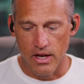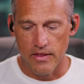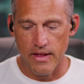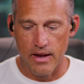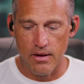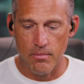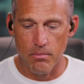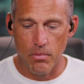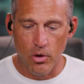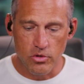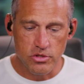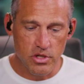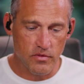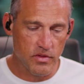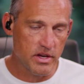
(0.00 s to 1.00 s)
that
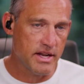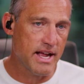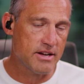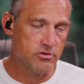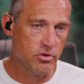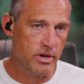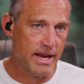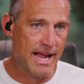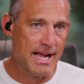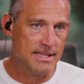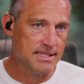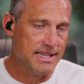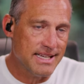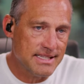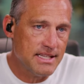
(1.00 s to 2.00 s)
most of the natural
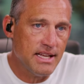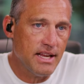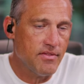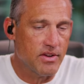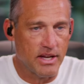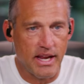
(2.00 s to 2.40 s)
gas isn't even